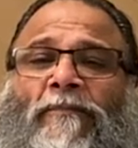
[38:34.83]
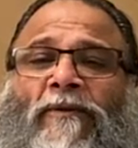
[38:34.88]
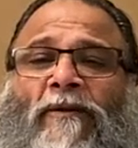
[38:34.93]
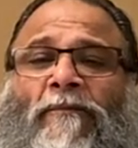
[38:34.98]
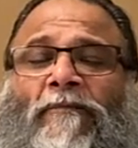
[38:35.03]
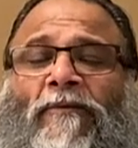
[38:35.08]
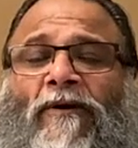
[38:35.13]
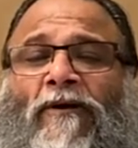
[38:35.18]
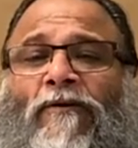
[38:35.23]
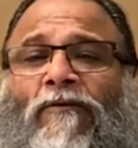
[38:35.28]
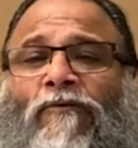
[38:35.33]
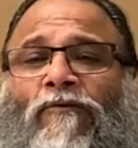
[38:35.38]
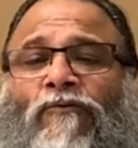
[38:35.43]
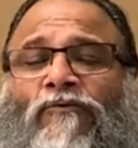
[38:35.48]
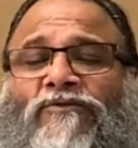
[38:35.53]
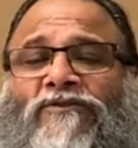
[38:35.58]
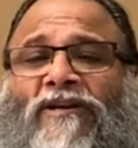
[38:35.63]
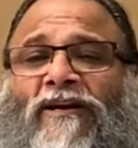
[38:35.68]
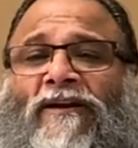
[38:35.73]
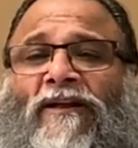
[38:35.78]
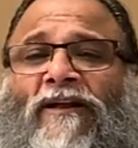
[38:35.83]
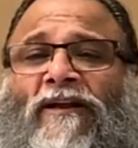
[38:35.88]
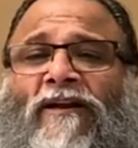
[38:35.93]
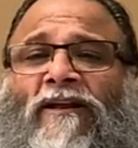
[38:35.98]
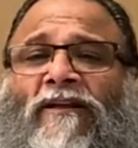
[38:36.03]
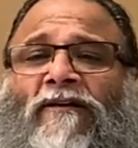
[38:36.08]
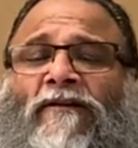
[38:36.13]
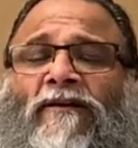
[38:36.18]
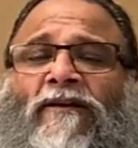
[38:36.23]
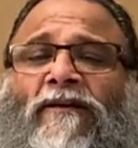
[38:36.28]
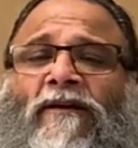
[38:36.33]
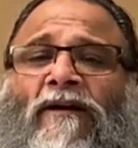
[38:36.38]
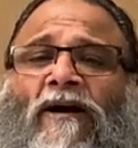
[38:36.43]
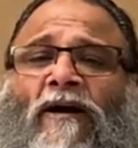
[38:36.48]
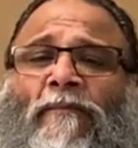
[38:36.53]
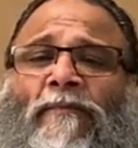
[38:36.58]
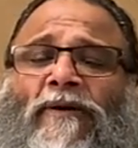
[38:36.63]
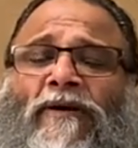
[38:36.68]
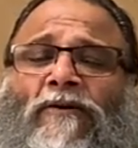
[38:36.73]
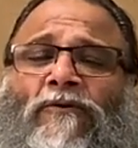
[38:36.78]
people who suddenly
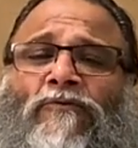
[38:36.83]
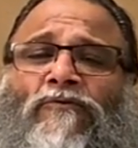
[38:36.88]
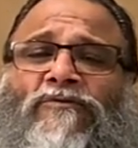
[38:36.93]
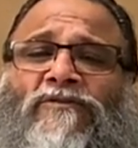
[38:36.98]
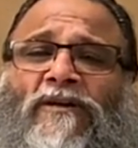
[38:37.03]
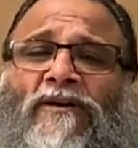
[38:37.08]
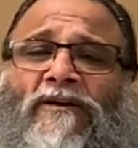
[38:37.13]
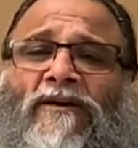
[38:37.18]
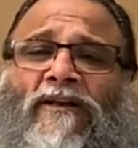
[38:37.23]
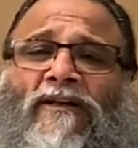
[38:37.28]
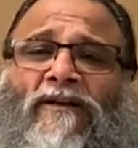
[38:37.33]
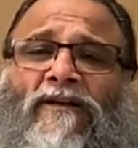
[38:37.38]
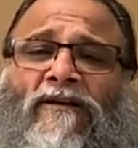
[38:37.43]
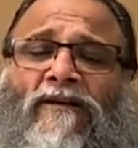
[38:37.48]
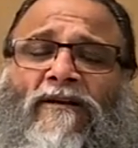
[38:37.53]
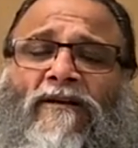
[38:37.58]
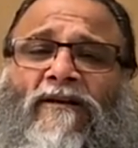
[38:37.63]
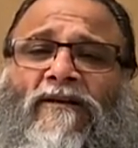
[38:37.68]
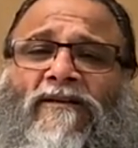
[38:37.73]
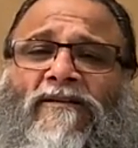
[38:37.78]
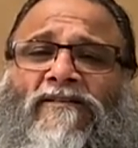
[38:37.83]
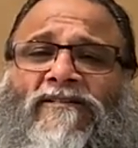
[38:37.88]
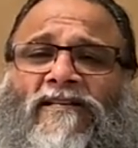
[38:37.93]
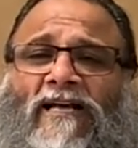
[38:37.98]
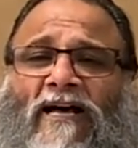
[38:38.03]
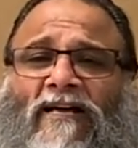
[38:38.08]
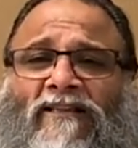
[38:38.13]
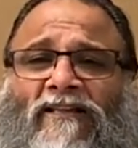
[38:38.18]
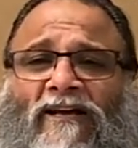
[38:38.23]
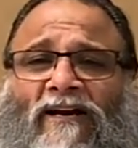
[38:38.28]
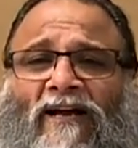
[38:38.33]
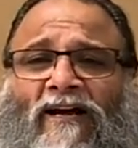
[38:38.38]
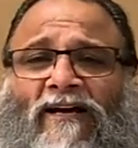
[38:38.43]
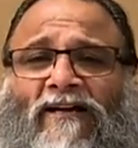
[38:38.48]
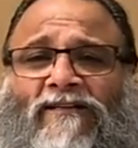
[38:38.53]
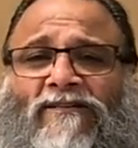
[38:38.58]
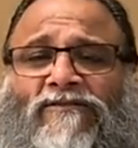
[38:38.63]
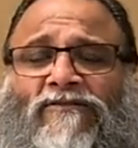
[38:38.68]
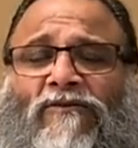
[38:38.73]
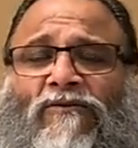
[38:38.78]
come into certain
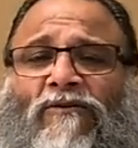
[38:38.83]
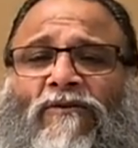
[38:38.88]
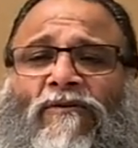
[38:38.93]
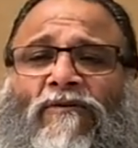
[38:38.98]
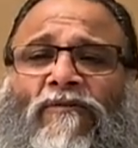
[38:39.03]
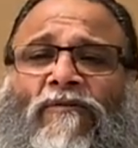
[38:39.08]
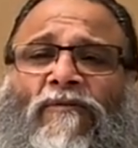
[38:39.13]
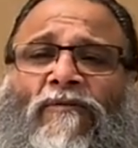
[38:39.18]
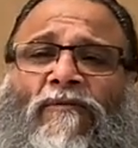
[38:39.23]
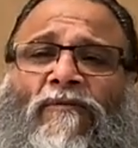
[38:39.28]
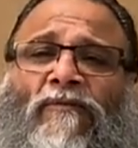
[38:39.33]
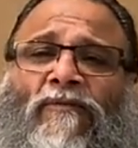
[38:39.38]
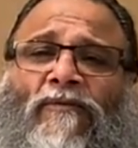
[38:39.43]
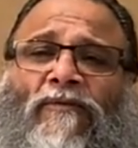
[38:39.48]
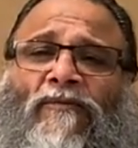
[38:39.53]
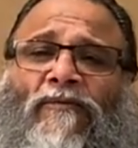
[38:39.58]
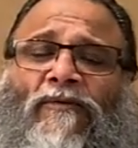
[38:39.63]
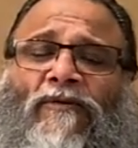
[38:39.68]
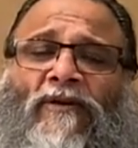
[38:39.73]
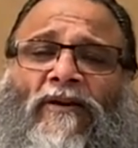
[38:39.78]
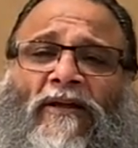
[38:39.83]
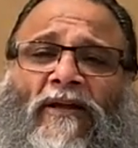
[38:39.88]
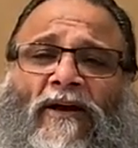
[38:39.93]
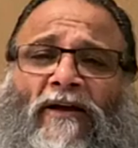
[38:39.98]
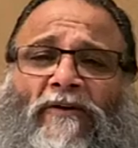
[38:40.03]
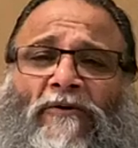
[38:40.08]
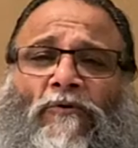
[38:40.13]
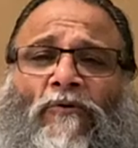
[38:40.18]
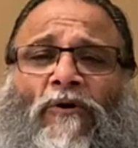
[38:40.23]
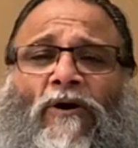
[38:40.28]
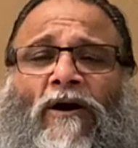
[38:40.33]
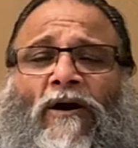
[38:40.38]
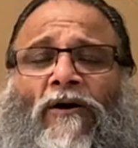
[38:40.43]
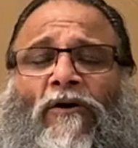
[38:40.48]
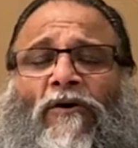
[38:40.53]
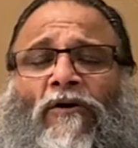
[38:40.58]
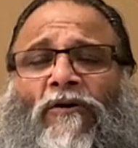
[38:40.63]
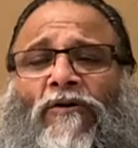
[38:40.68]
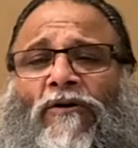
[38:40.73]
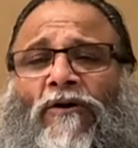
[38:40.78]
sadhanas, Kriya Yoga
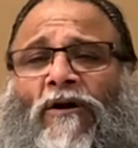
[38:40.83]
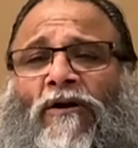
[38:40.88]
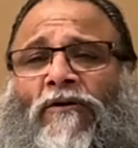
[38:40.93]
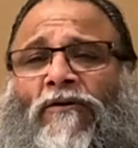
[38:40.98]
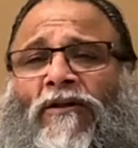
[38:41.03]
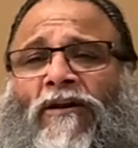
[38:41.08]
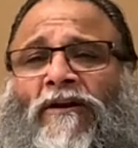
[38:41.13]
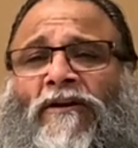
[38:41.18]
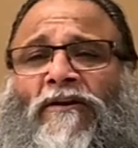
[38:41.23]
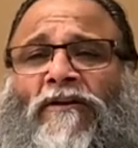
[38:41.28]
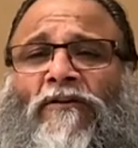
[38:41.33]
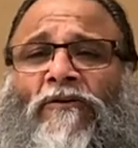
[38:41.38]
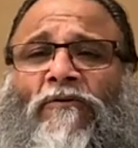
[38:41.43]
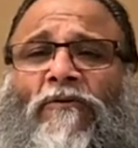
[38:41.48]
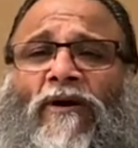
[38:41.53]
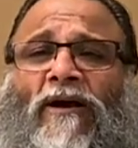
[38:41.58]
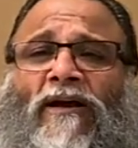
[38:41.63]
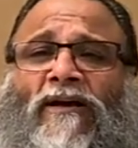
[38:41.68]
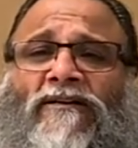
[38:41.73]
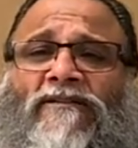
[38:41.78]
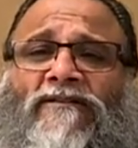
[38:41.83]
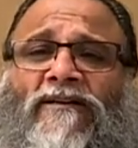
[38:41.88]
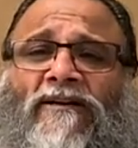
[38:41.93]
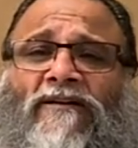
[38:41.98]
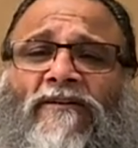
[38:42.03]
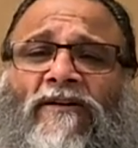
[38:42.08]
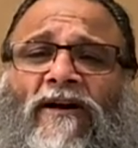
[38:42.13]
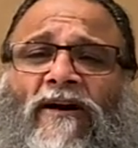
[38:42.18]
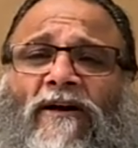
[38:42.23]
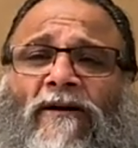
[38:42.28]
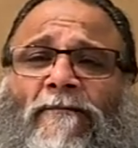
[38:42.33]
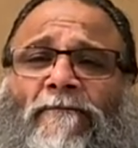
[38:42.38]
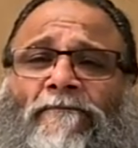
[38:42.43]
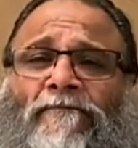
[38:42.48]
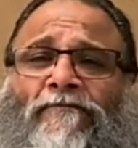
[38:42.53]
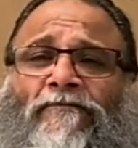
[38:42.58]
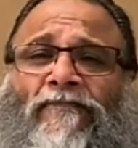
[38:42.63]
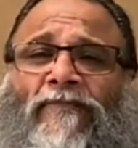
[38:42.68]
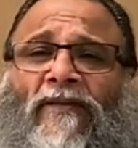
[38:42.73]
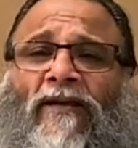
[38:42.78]
or Kundalini Yoga, etc.,
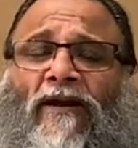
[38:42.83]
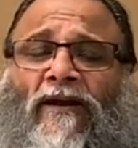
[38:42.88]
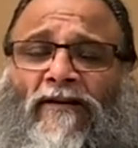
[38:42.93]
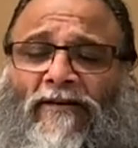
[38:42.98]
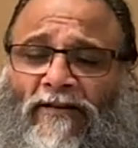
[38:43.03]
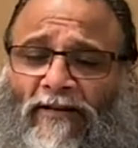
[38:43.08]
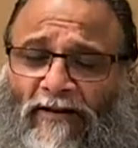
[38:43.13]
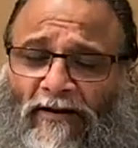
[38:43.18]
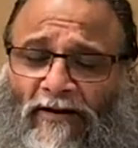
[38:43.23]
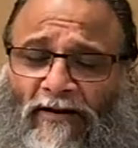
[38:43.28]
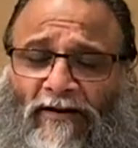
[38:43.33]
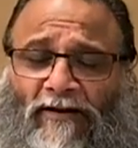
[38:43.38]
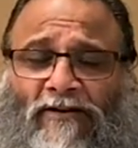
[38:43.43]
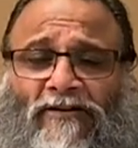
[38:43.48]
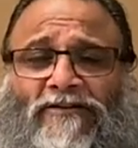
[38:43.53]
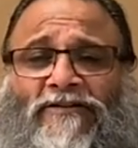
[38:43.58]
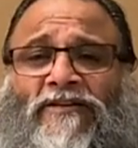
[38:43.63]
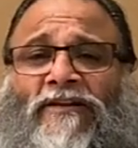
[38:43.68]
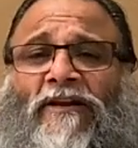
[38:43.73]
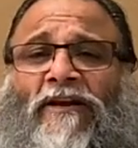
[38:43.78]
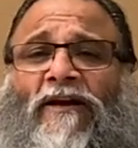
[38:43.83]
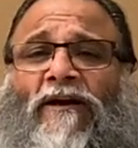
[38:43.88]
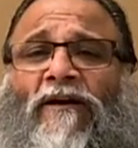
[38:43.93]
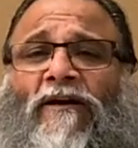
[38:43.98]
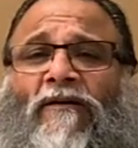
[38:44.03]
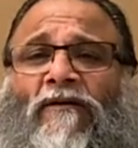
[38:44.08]
and their energy,